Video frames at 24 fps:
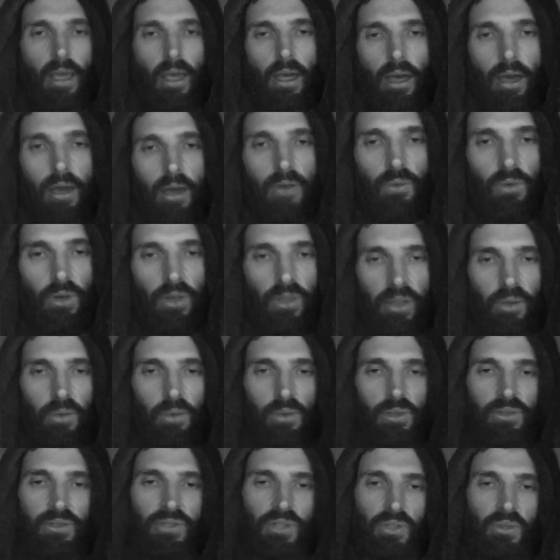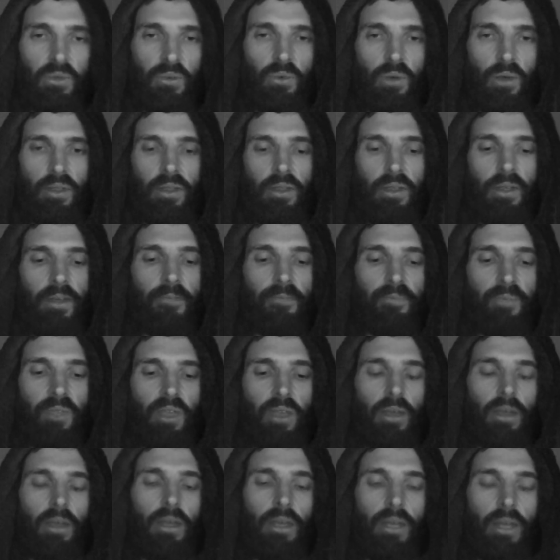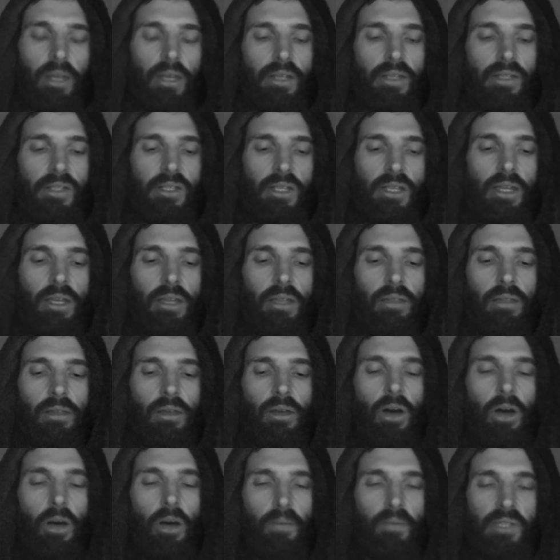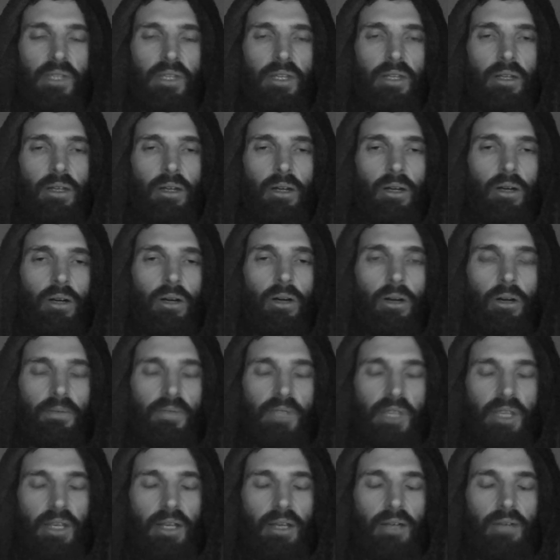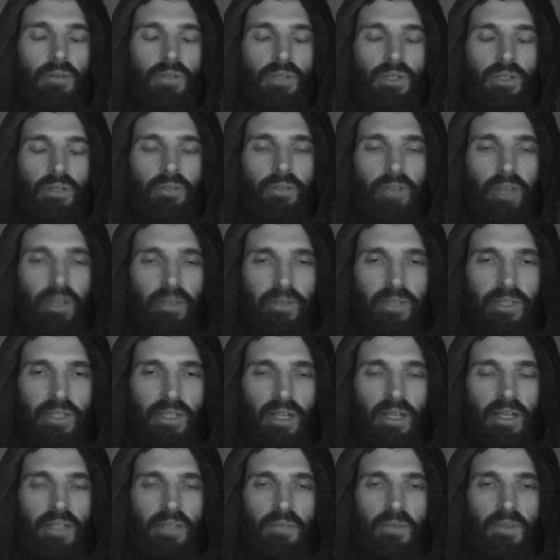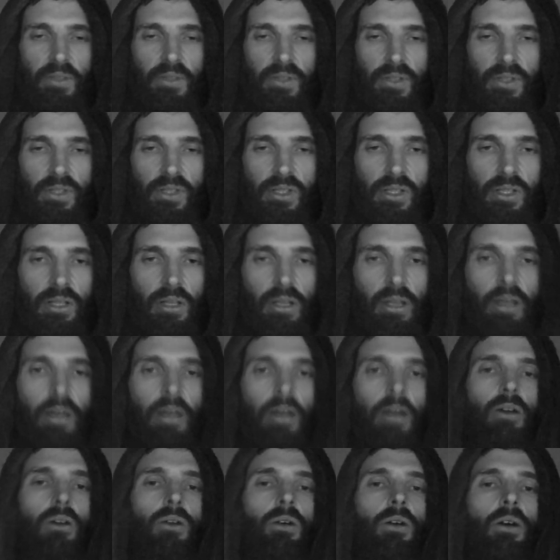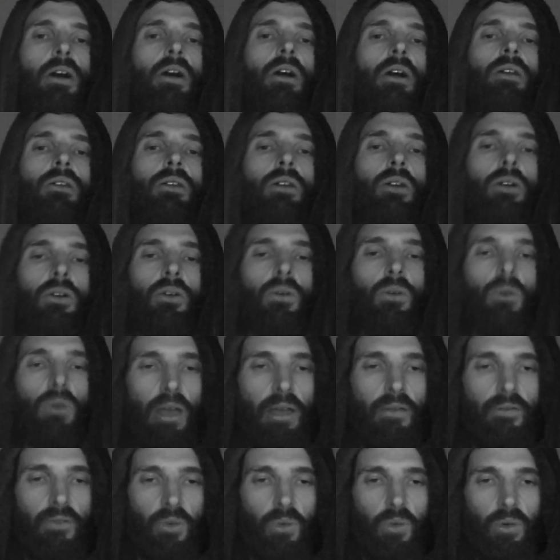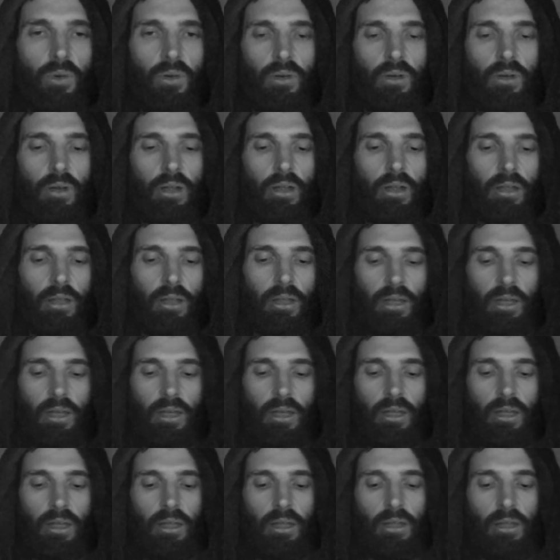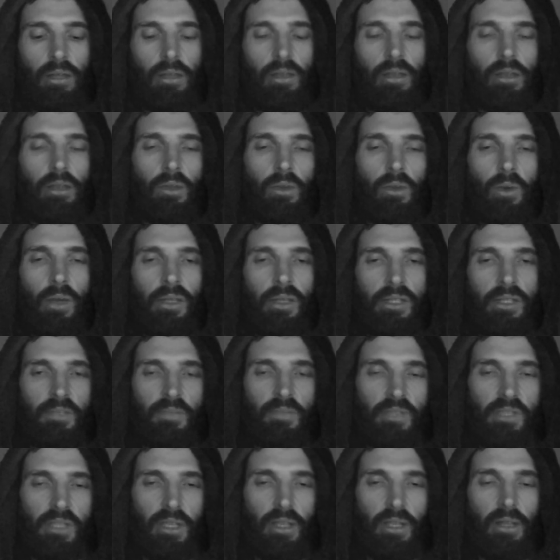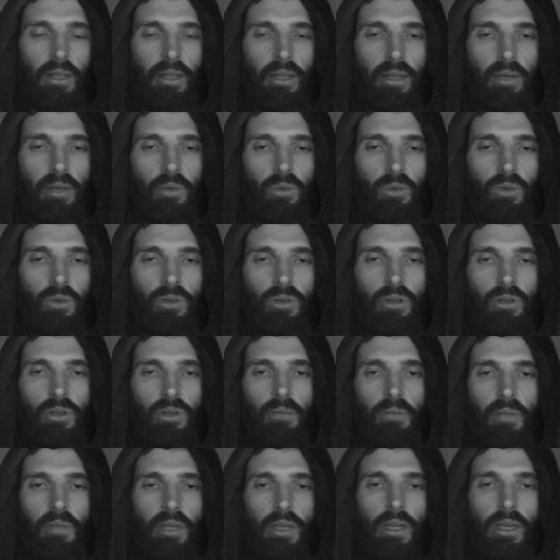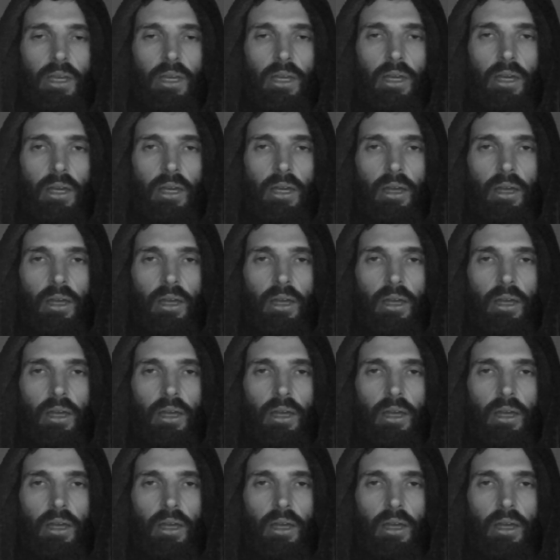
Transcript: And what they will do with it is either opt in or opt out of advertisements. Now, I know everyone here in the West particularly would be